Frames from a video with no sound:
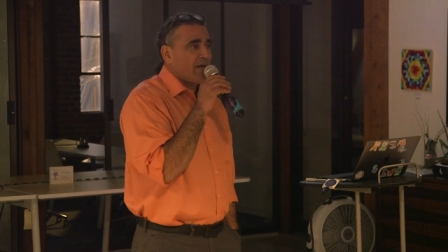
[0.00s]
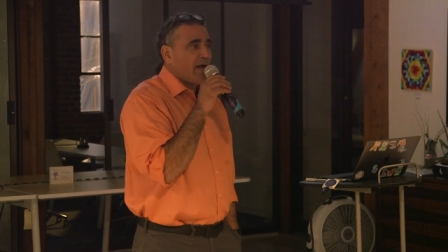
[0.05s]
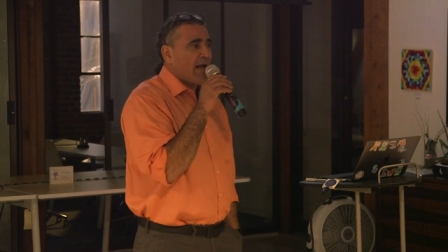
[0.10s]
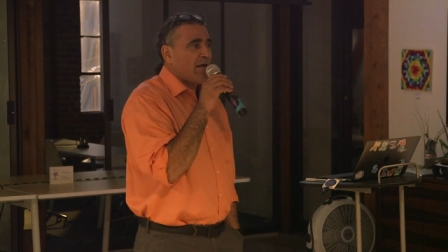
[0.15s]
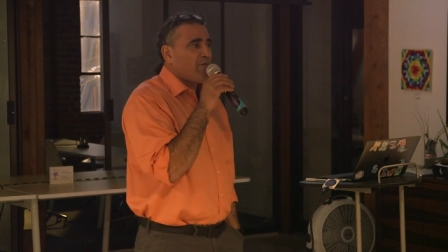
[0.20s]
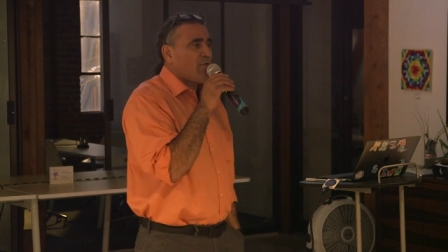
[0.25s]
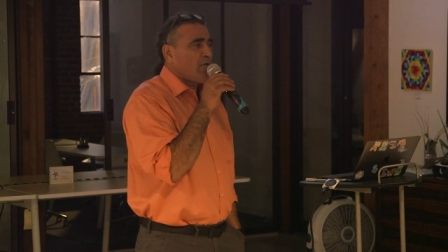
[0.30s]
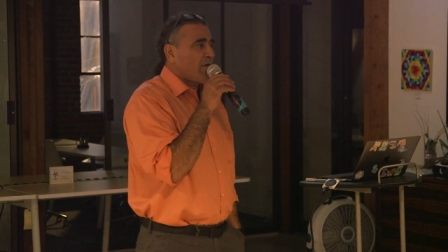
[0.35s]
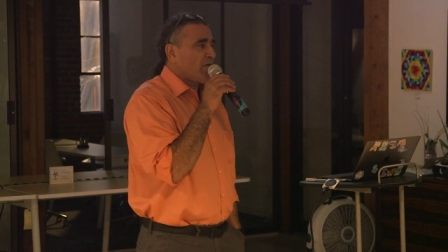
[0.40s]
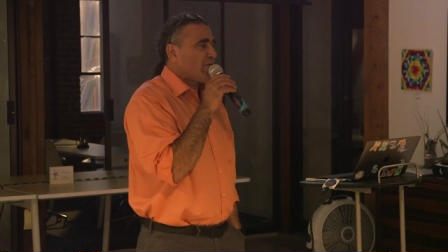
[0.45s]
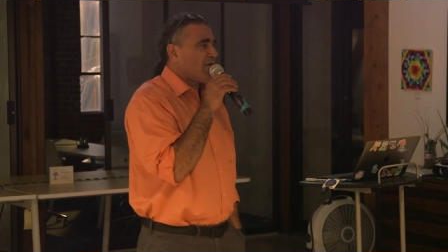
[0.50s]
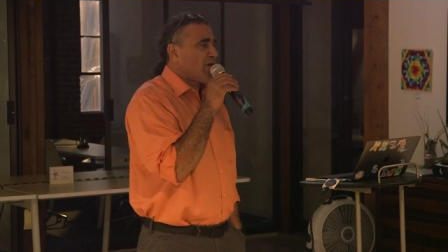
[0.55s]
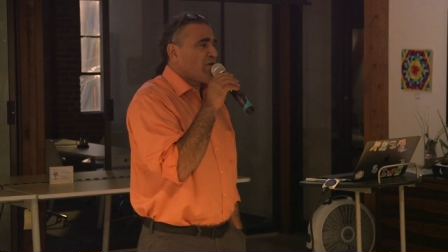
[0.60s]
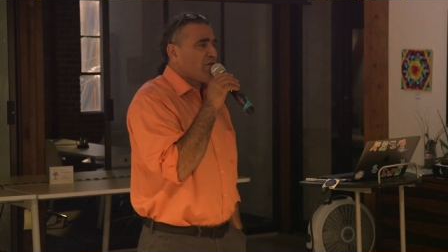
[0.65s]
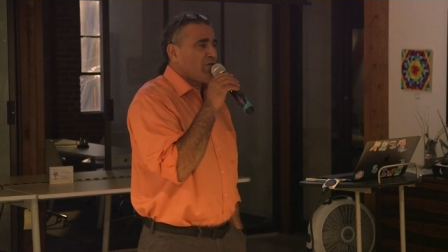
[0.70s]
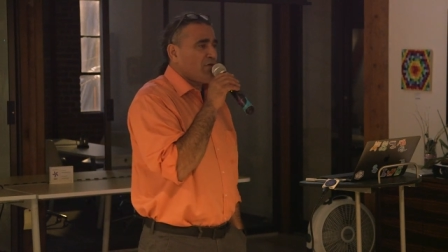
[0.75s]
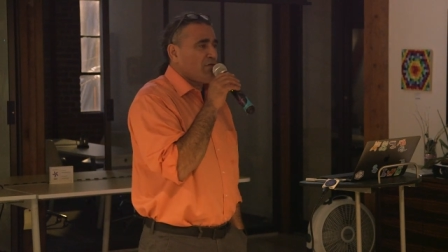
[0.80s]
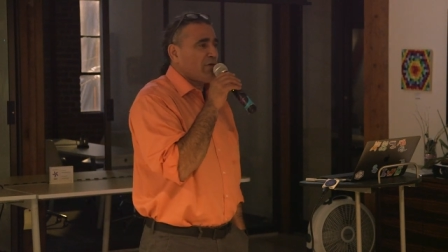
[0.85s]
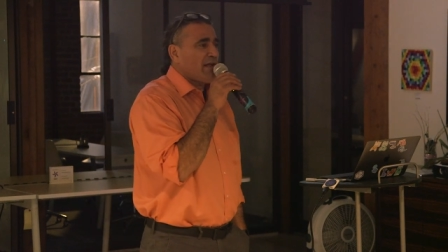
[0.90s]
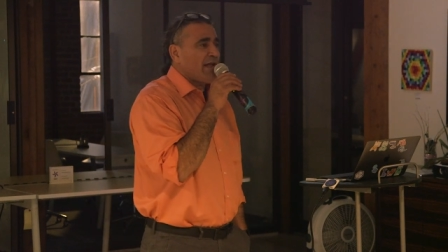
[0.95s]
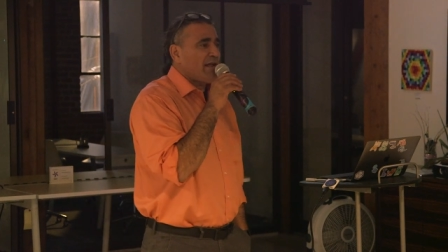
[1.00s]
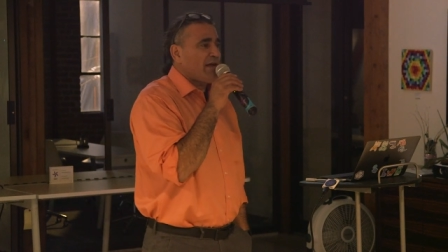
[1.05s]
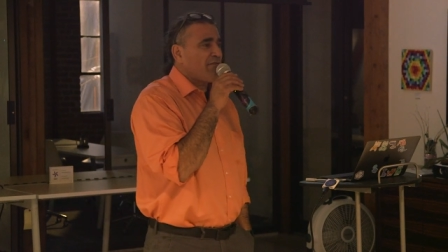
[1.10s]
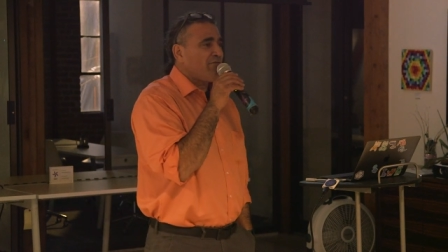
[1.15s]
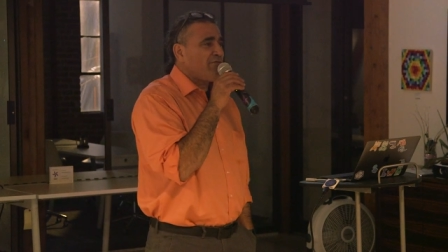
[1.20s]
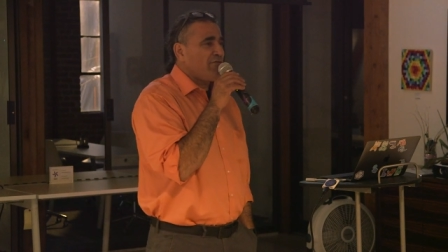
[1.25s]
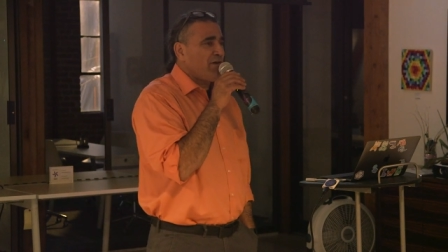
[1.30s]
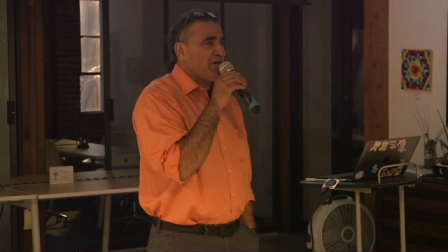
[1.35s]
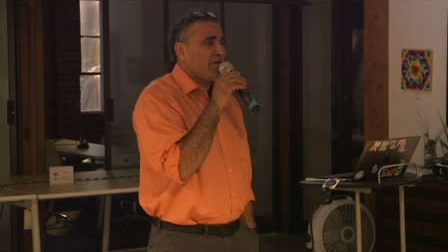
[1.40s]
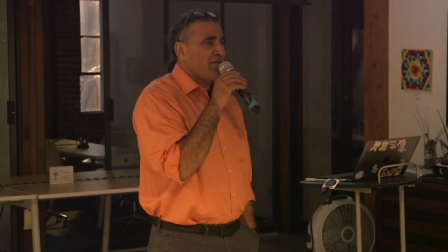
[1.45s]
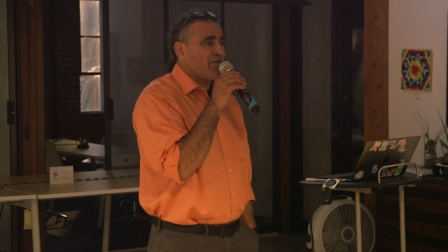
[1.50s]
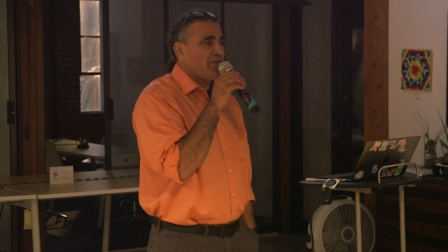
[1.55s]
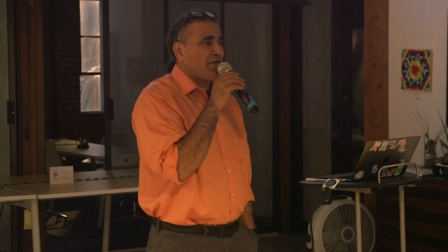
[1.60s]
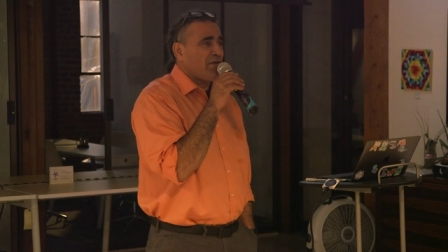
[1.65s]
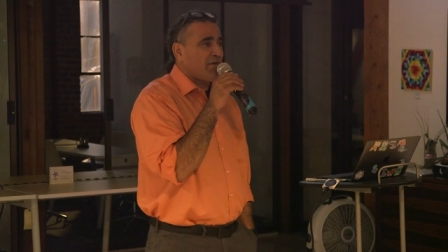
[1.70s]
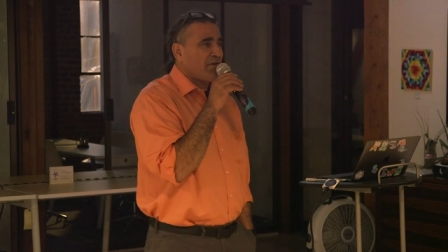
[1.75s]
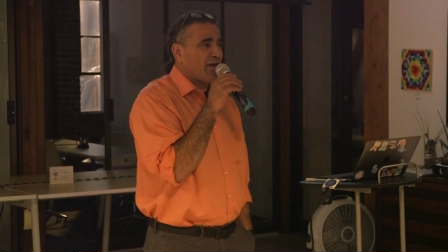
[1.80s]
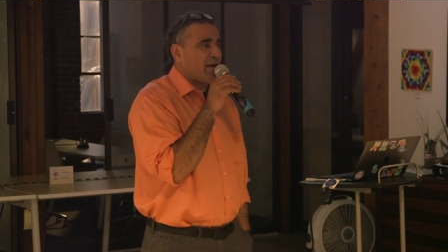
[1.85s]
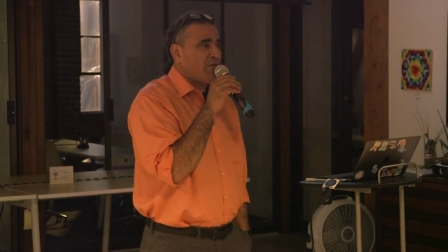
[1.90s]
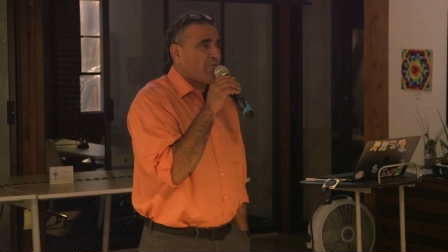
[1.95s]
I, you know, create a funk
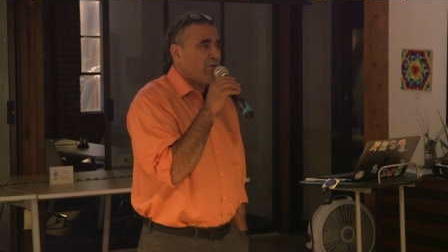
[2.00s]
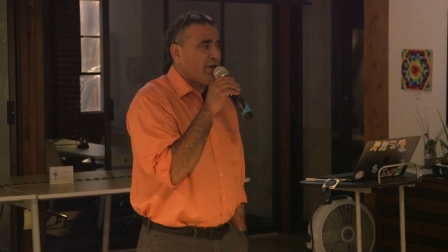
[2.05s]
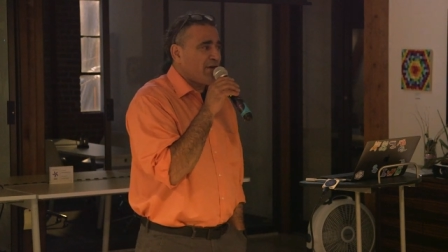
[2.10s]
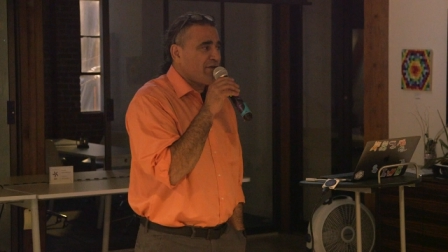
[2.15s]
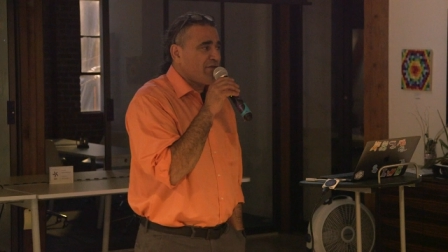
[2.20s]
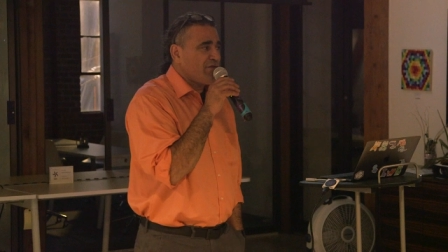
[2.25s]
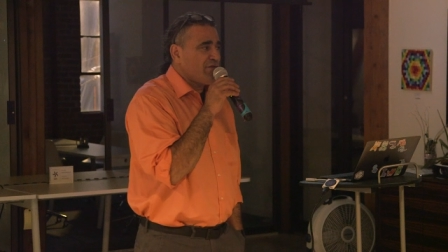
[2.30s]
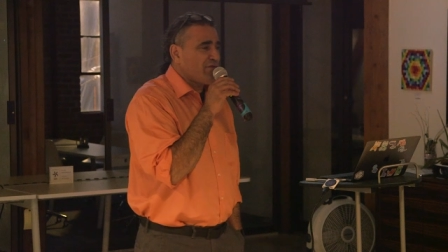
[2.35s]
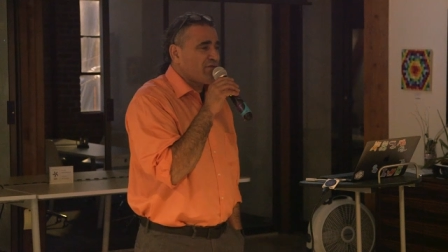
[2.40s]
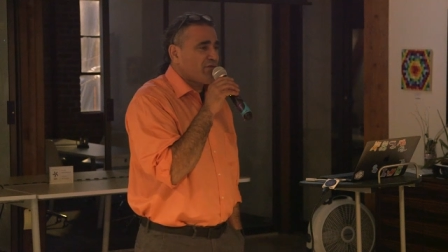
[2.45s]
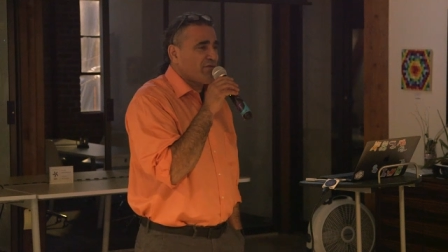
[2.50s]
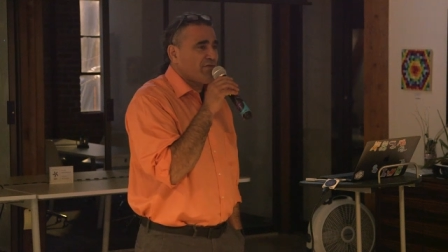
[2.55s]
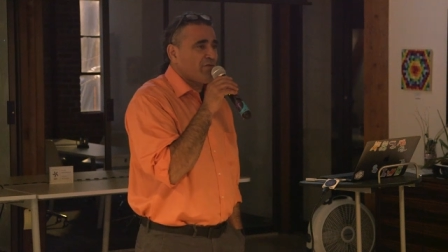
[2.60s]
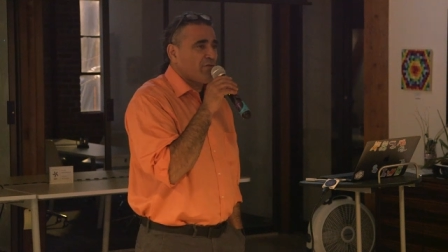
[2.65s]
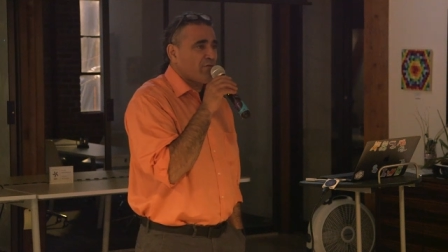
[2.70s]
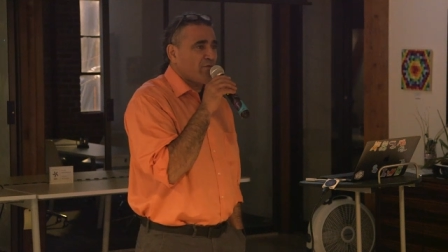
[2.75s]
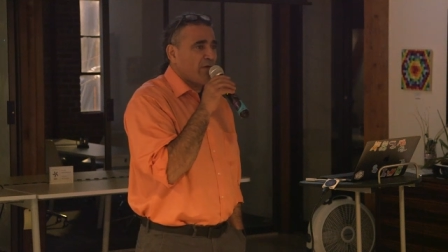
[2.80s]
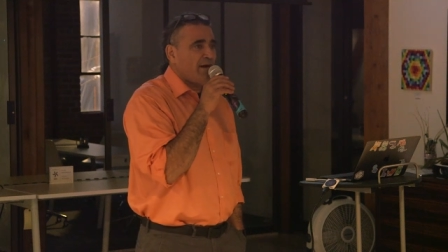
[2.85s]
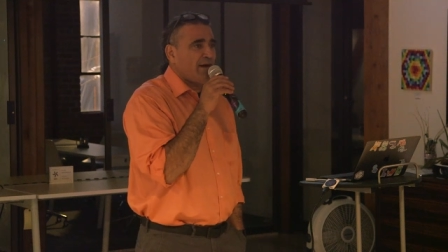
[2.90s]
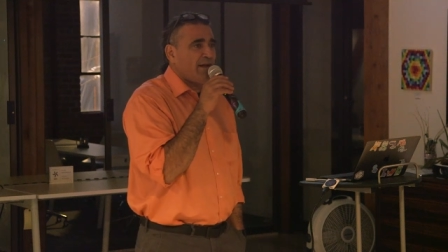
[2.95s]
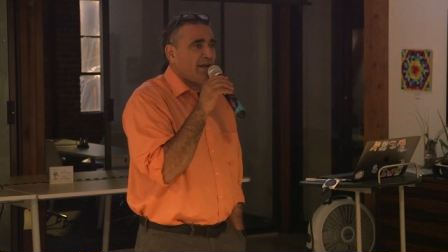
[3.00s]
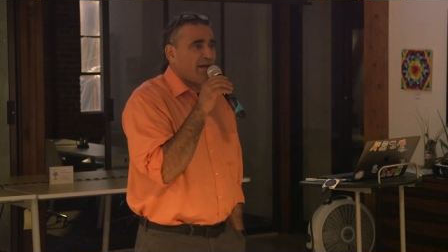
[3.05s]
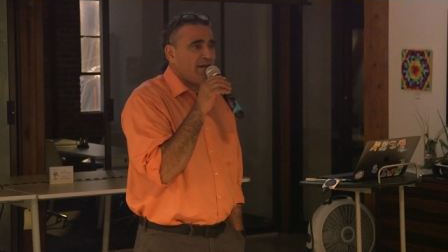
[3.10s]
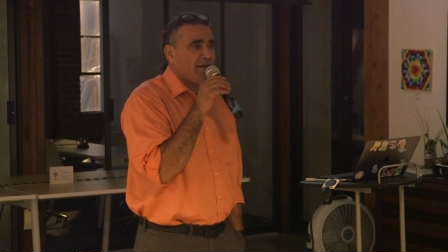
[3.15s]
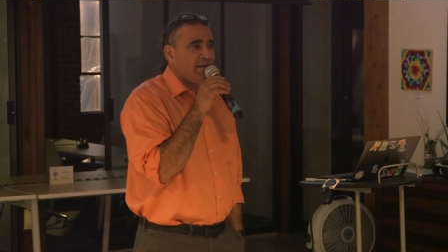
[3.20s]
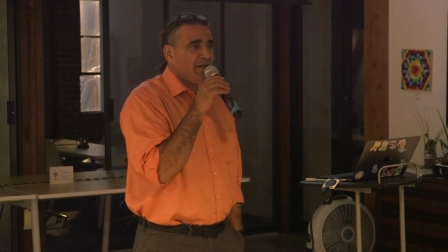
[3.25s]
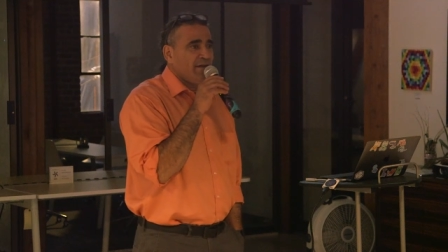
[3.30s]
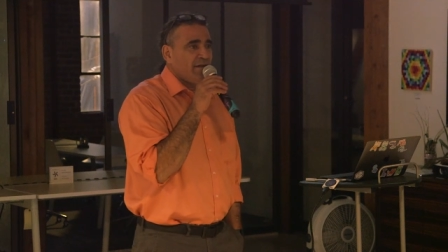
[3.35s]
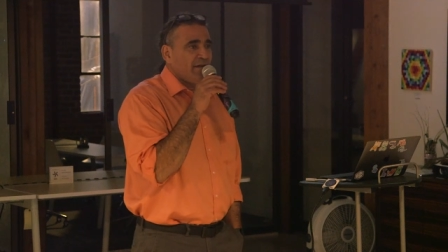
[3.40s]
song. I want to use it for running.